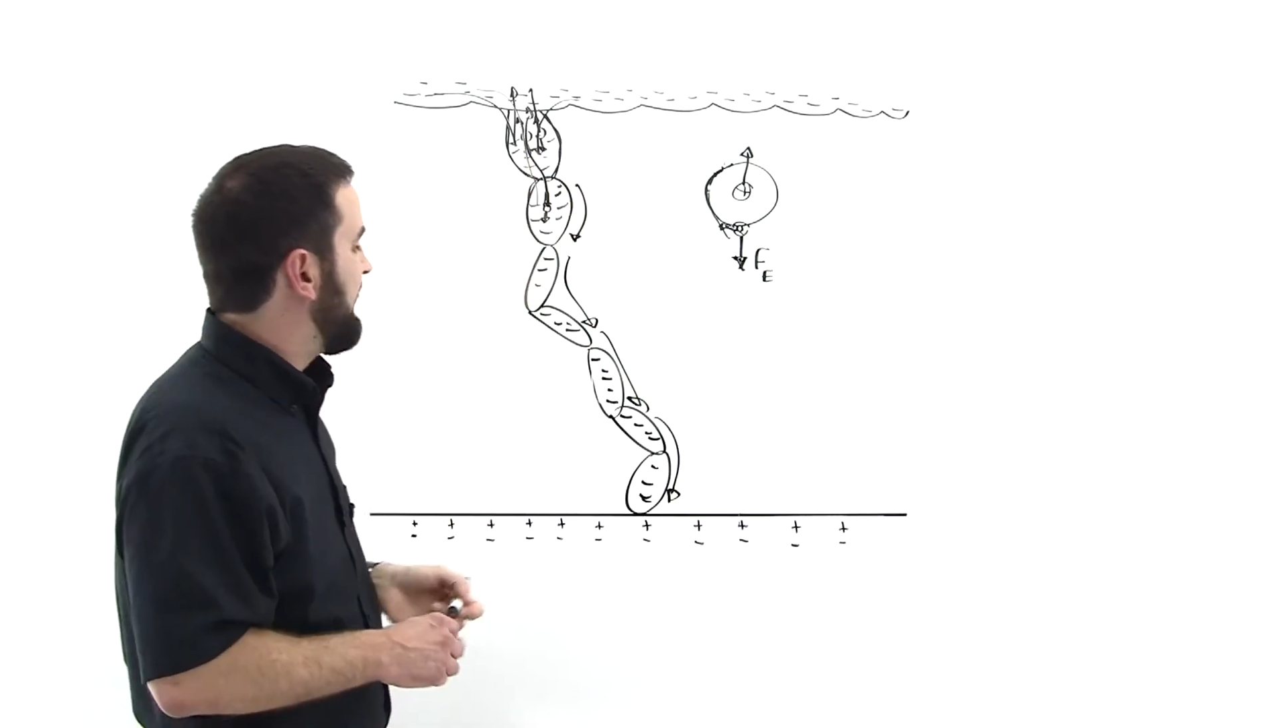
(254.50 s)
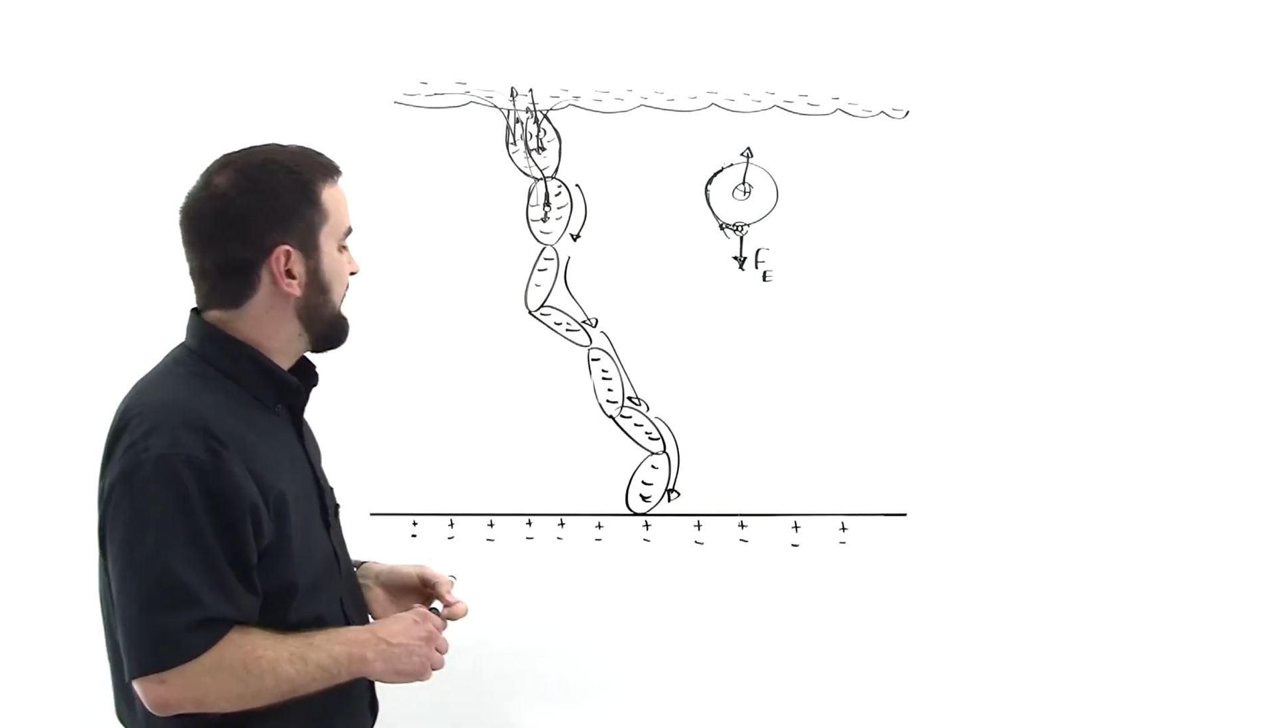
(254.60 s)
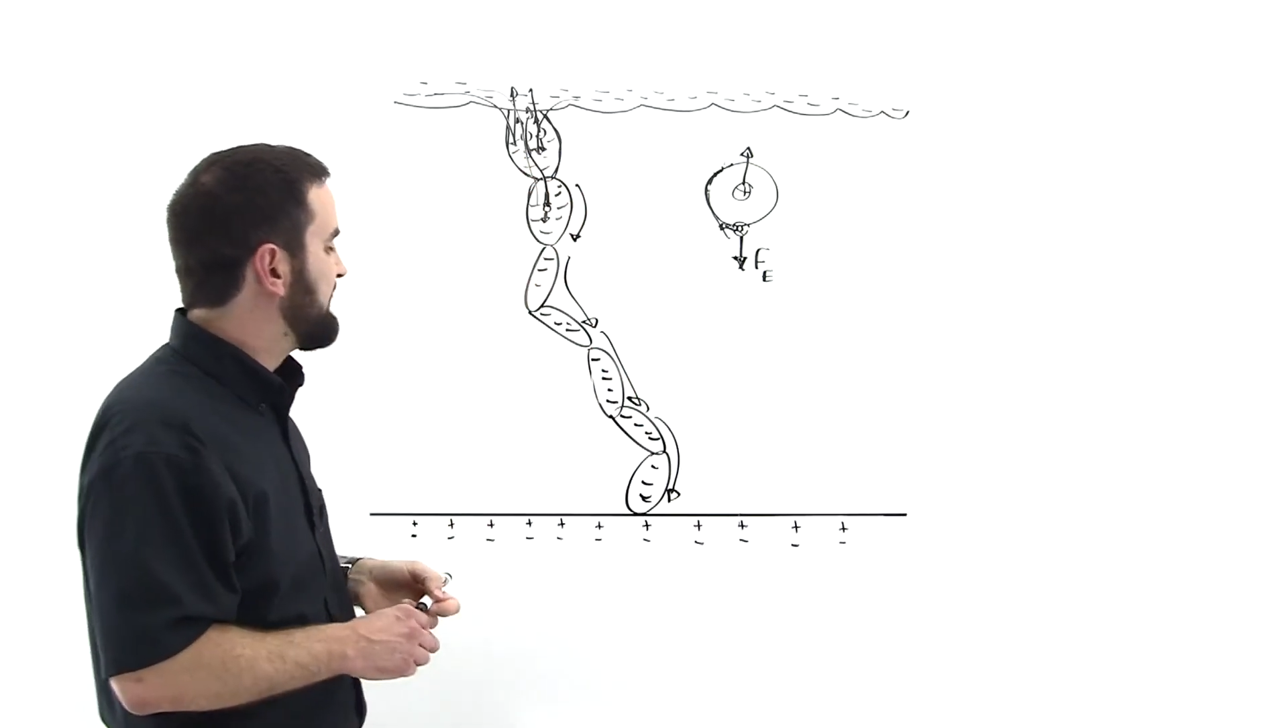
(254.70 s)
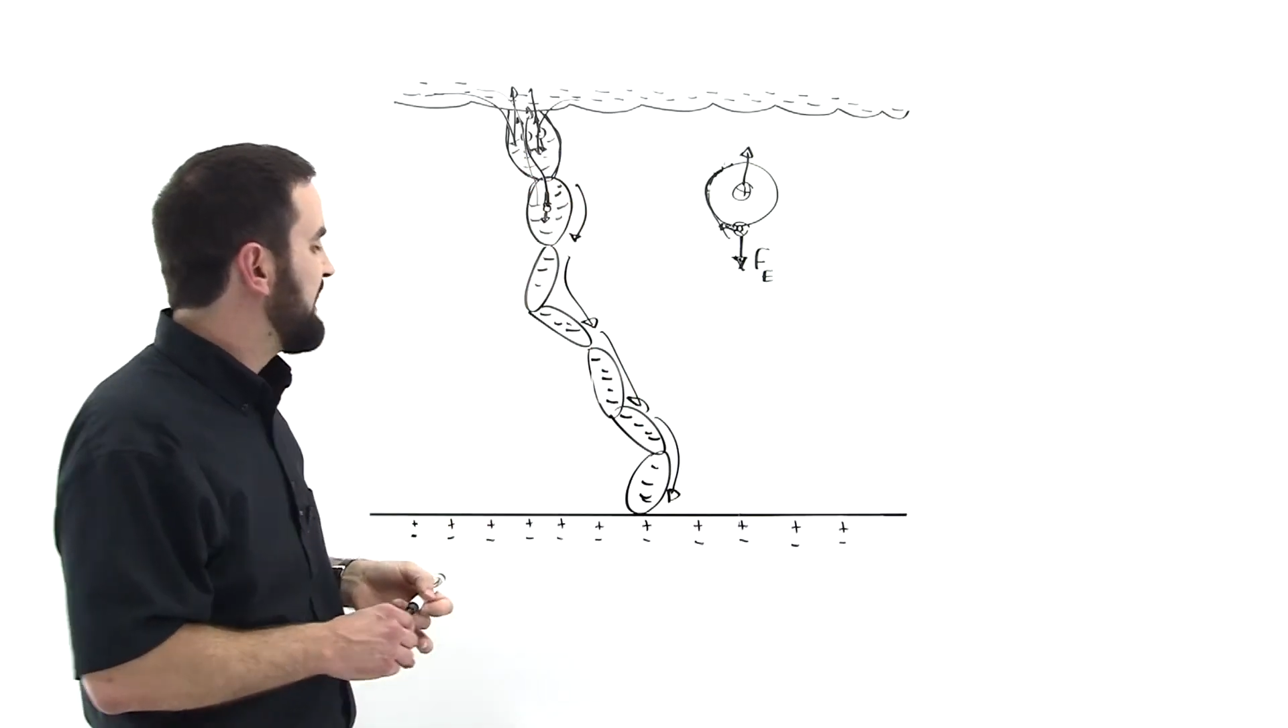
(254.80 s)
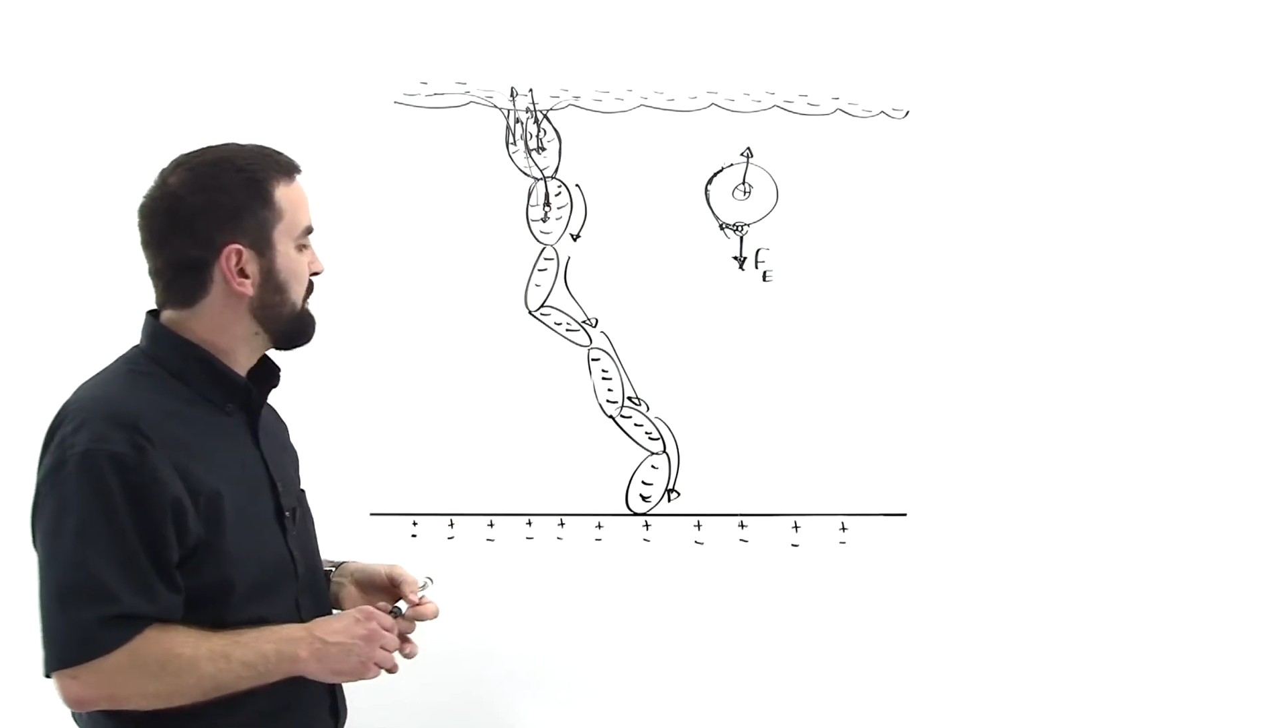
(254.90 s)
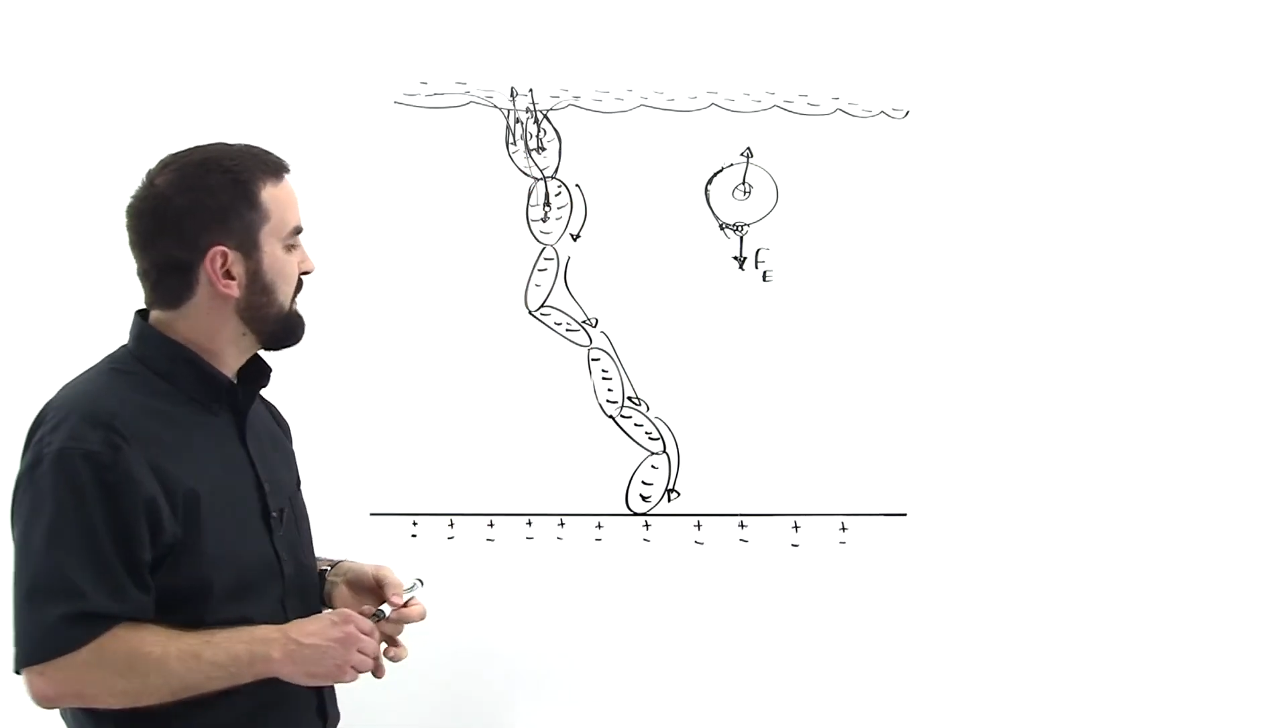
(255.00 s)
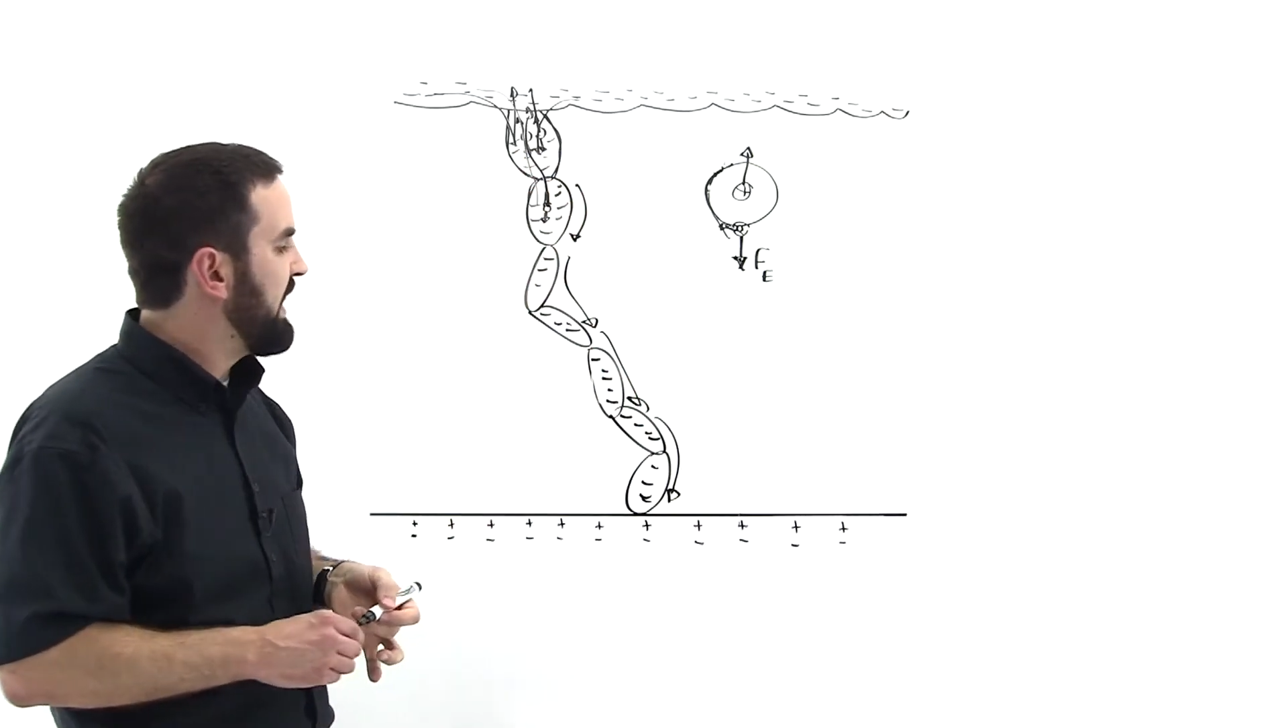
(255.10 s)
And they dump in